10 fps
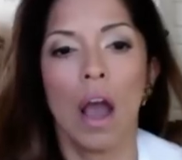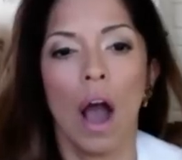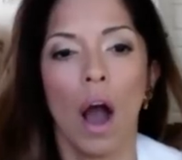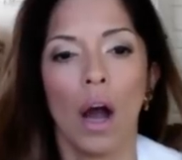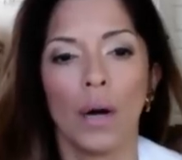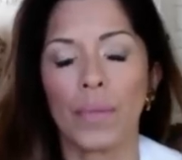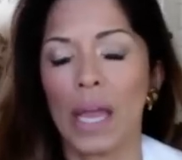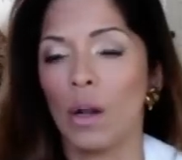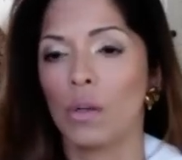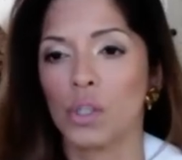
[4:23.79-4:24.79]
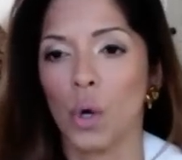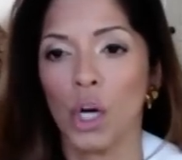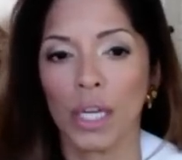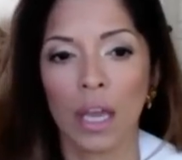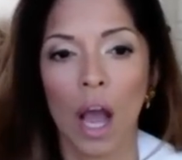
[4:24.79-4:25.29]
And also
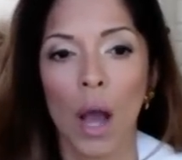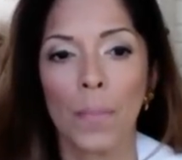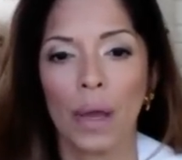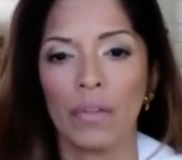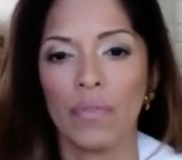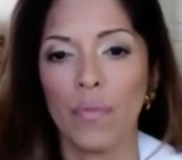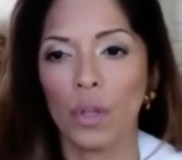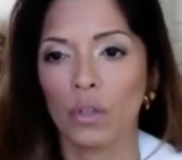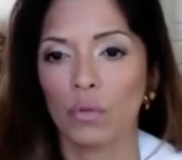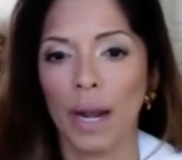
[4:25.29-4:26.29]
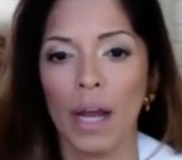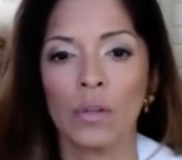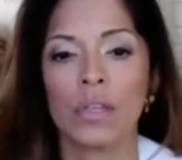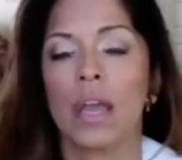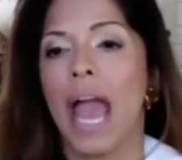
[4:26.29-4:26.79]
hooking up and fooling
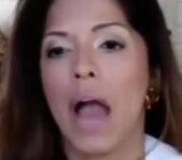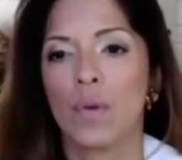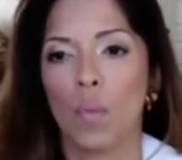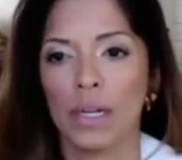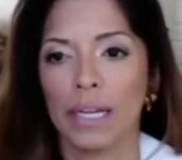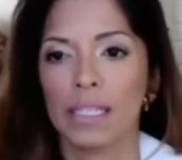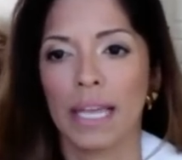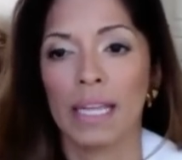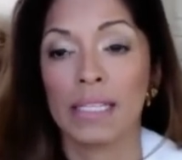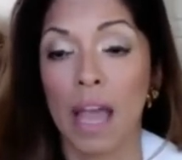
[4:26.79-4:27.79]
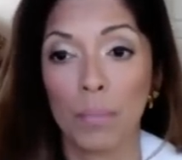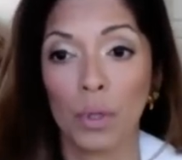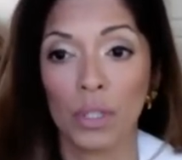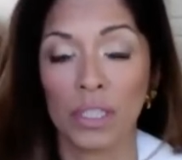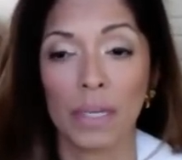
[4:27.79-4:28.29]
around, having one-night stands, and
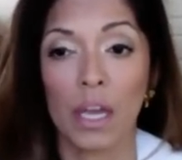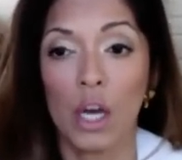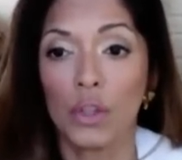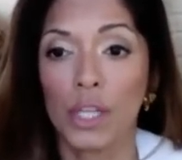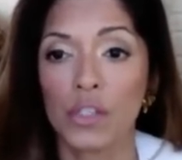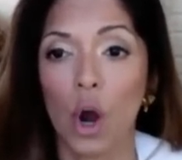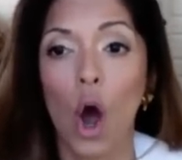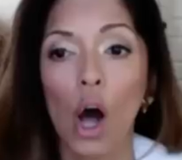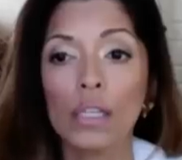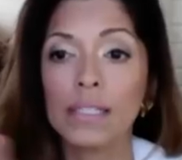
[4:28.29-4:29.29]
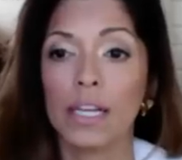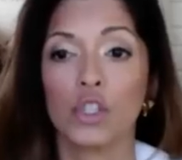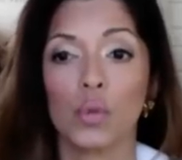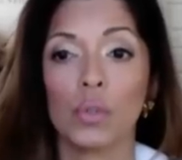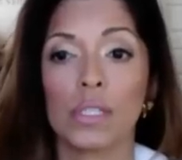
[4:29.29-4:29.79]
polygamy. These are all
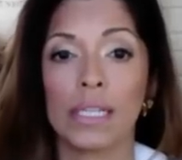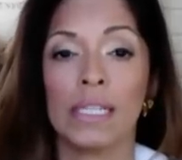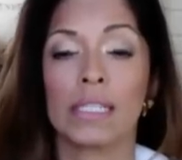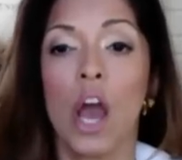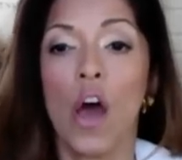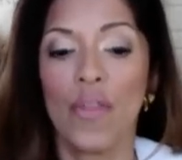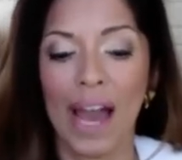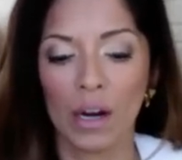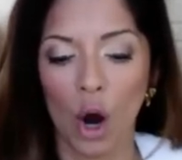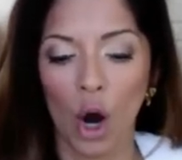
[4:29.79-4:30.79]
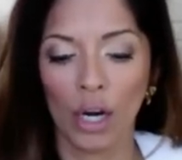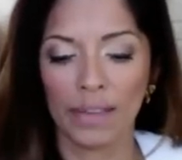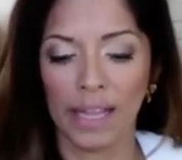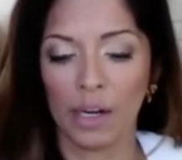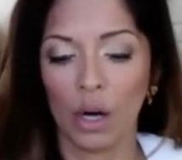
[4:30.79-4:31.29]
sexual sins that
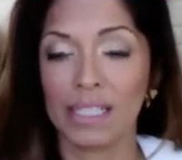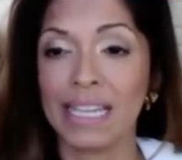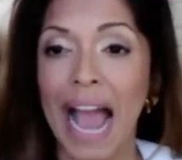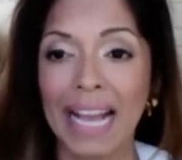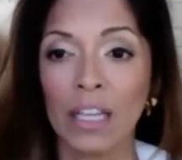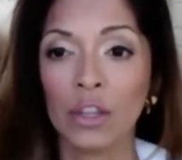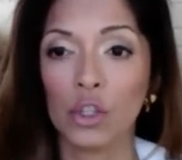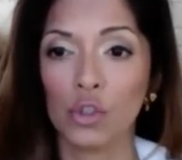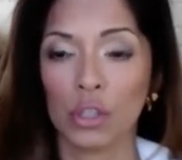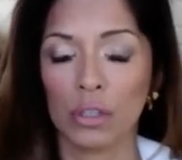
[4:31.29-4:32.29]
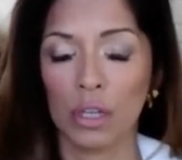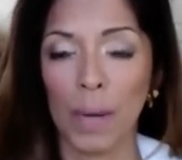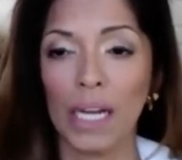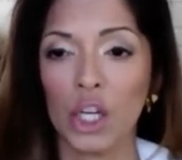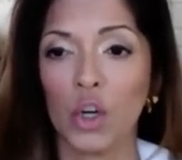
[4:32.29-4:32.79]
are attacking the
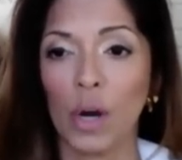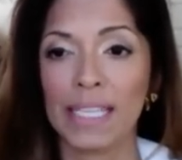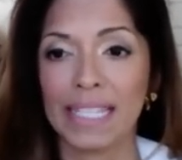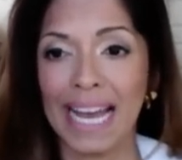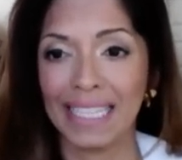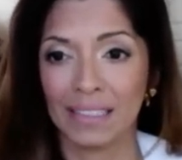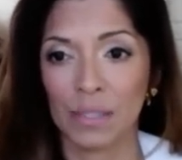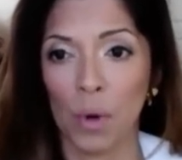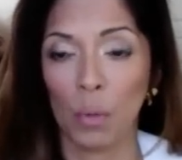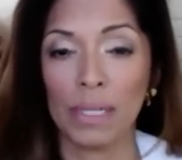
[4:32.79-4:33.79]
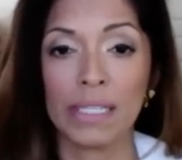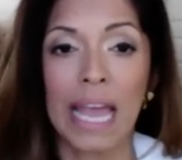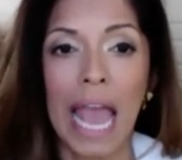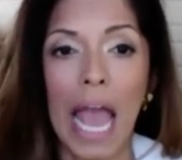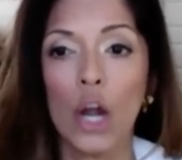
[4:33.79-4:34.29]
body of Christ at this moment,
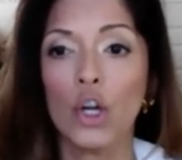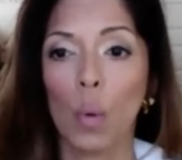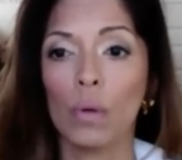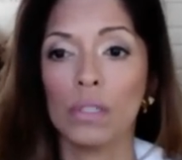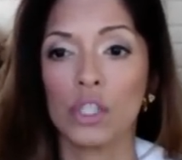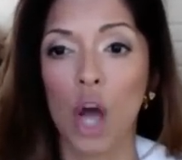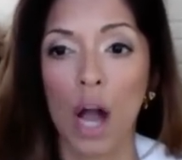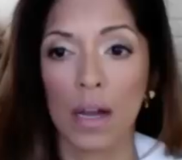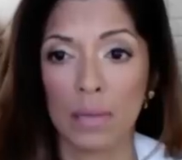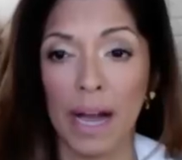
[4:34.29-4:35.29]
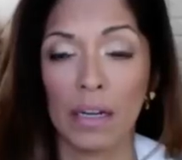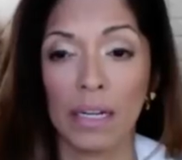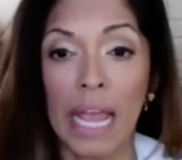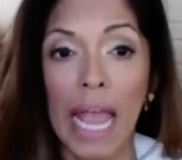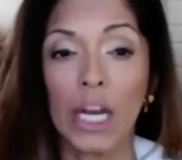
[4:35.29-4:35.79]
and no one is talking about
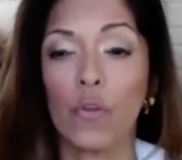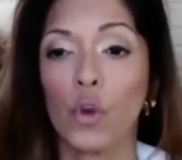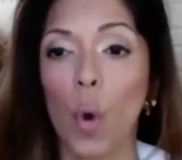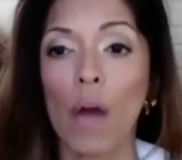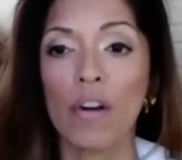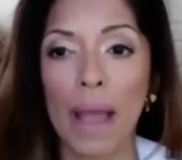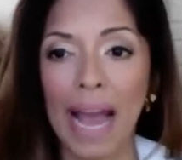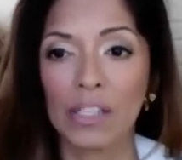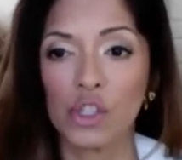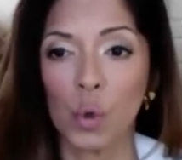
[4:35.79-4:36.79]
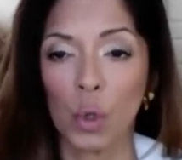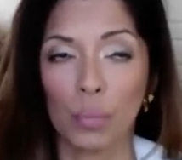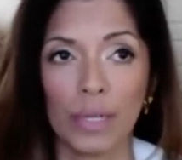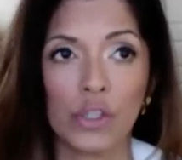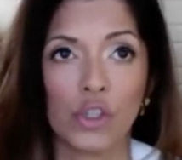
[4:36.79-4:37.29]
it. And if you are a pastor or a
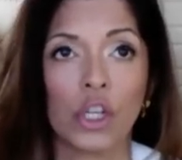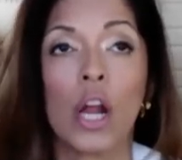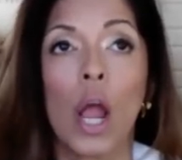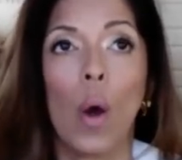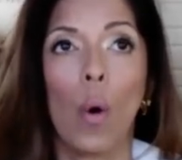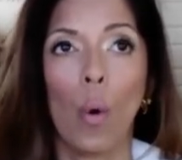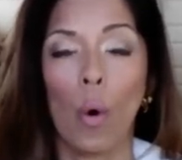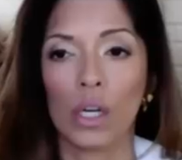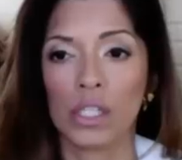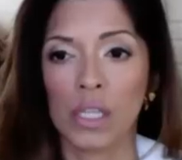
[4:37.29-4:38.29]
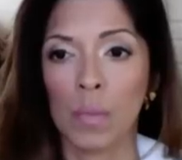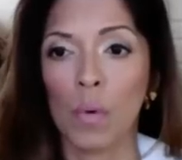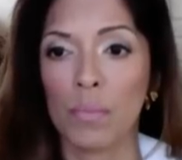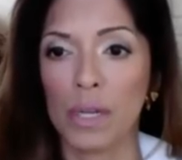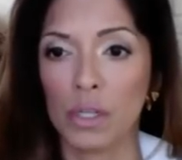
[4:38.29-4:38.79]
preacher or someone
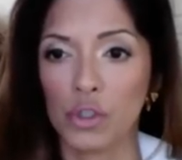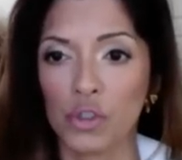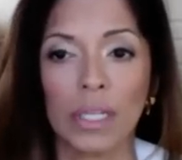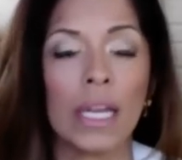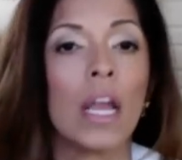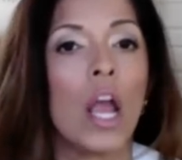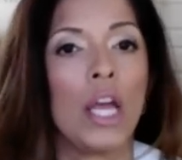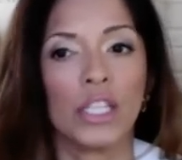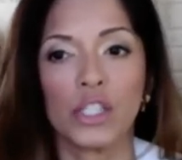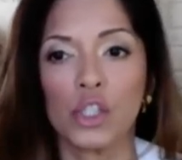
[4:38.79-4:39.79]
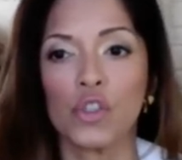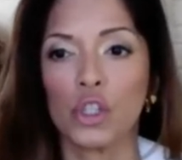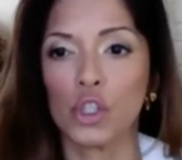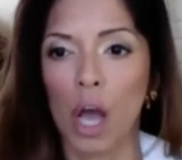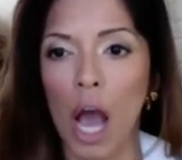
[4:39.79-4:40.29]
with a ministry, this is
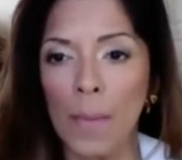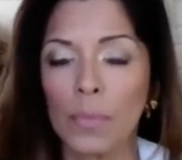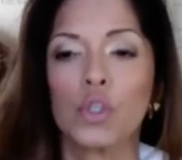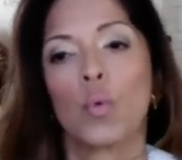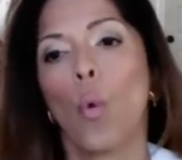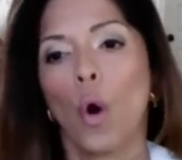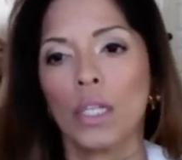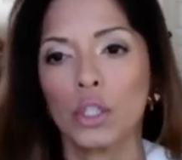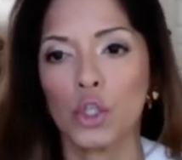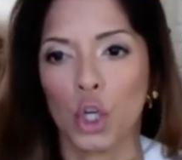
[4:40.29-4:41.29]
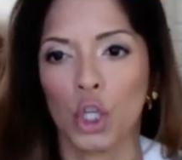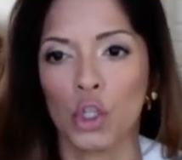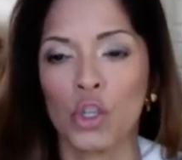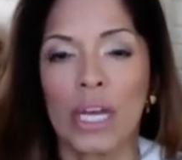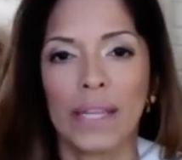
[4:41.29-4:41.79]
your job to warn the
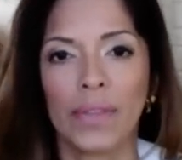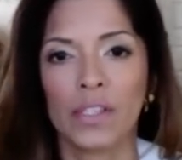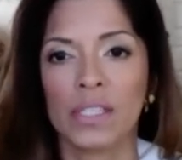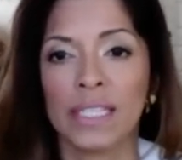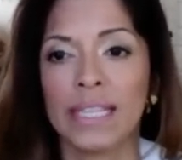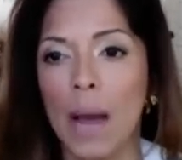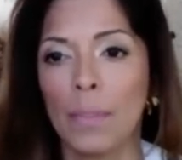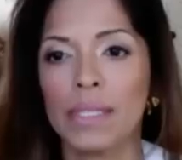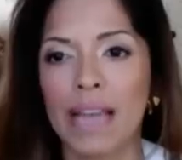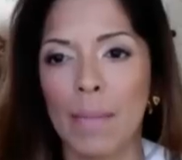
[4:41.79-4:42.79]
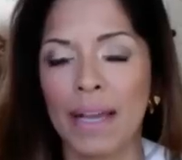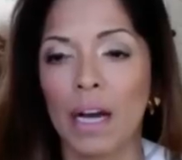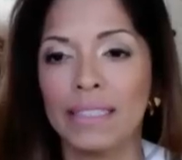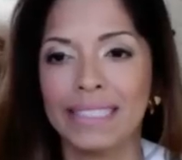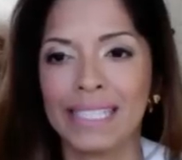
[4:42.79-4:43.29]
church that this is an epidemic,
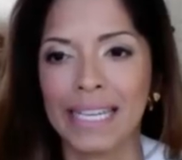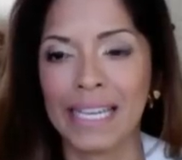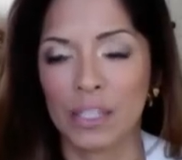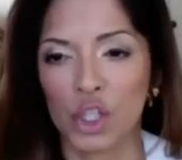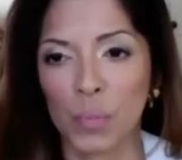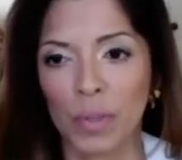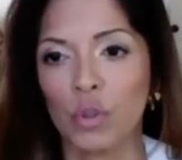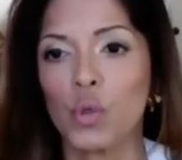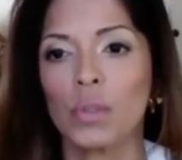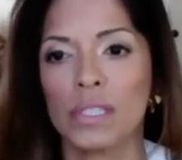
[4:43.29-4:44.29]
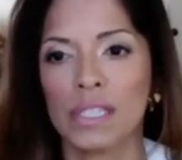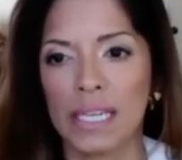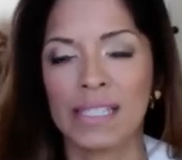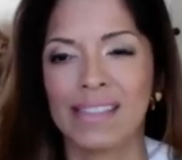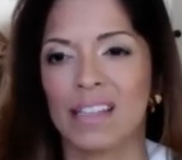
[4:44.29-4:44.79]
a disease, a spiritual
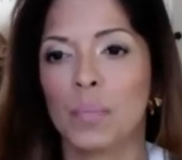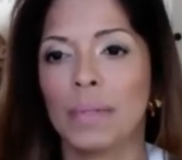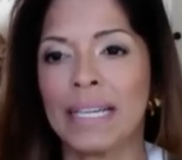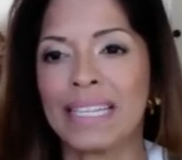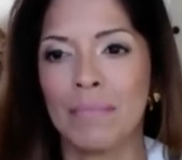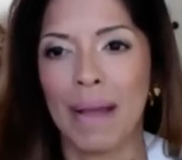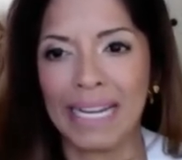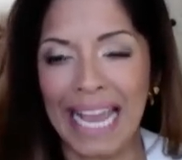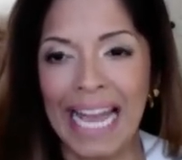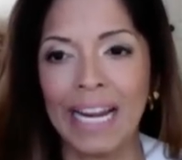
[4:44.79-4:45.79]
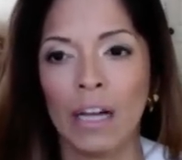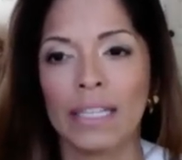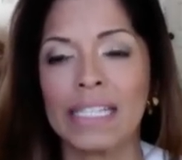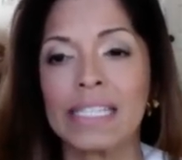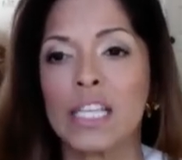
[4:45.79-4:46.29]
disease that's plaguing many. And
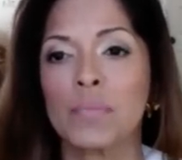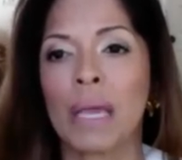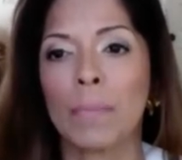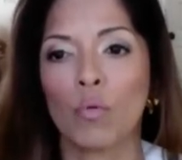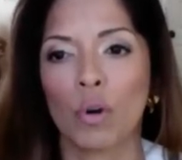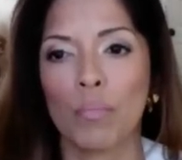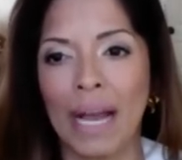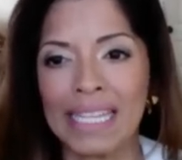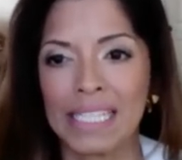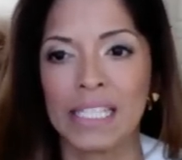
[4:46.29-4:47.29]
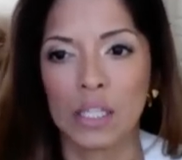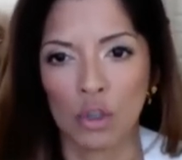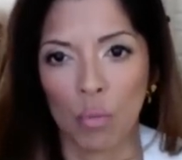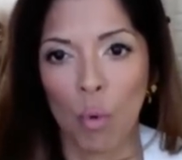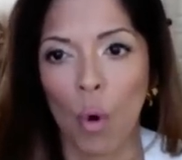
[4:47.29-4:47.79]
unless these people repent and sin
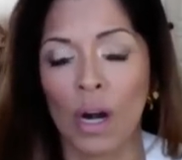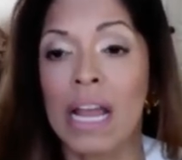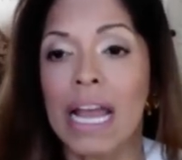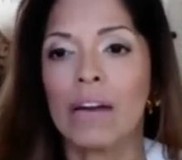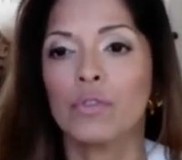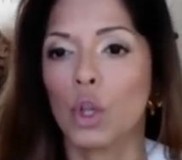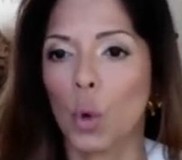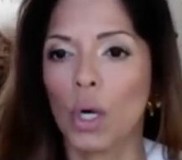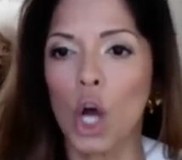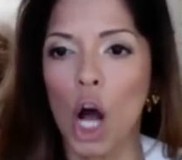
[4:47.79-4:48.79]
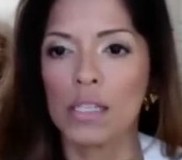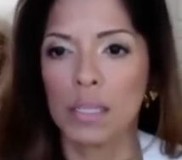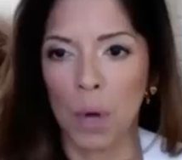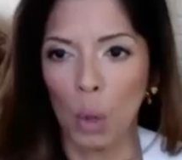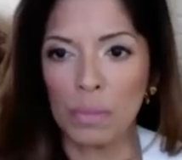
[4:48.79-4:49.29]
no more, if the Lord calls
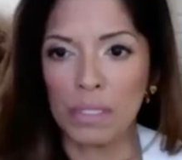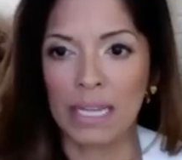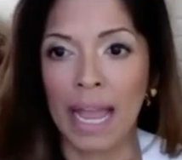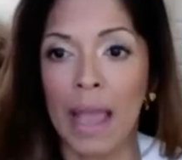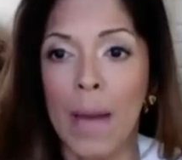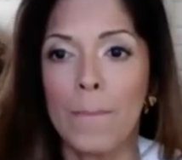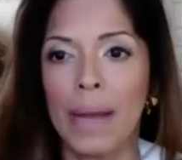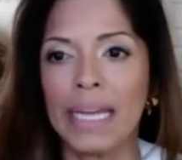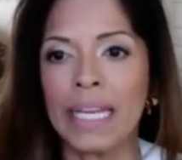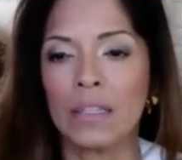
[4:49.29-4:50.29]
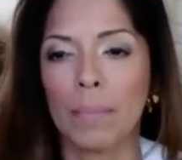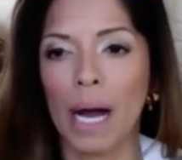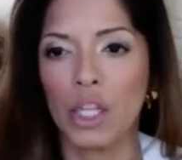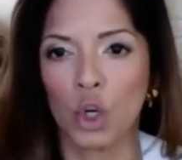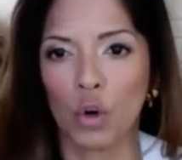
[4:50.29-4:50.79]
them home today, many in the
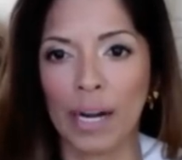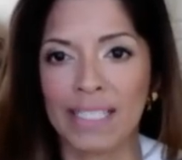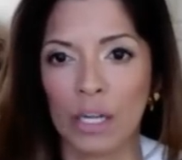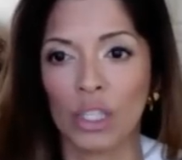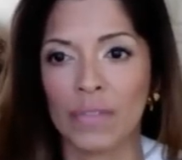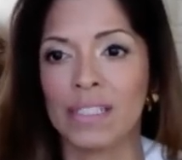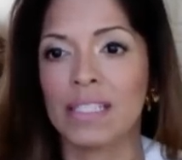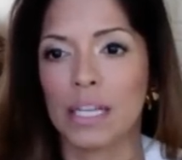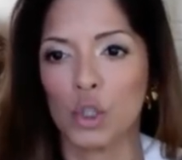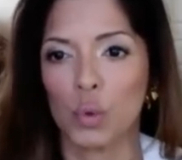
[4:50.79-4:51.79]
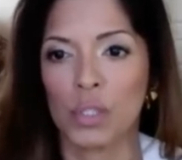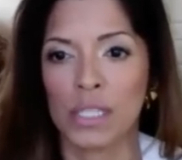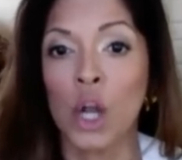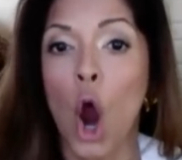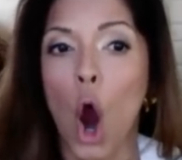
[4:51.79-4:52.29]
body of Christ that are living in sexual
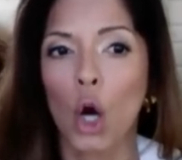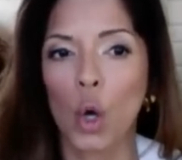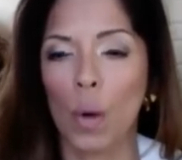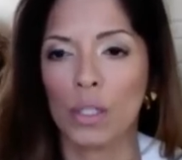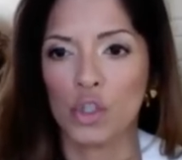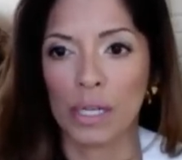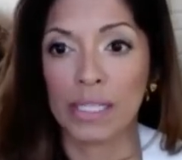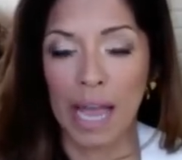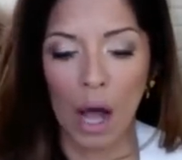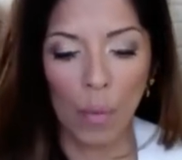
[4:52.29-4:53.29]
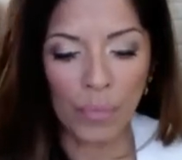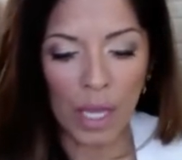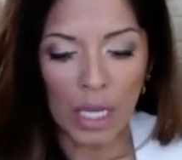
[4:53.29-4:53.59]
sin are going straight to hell.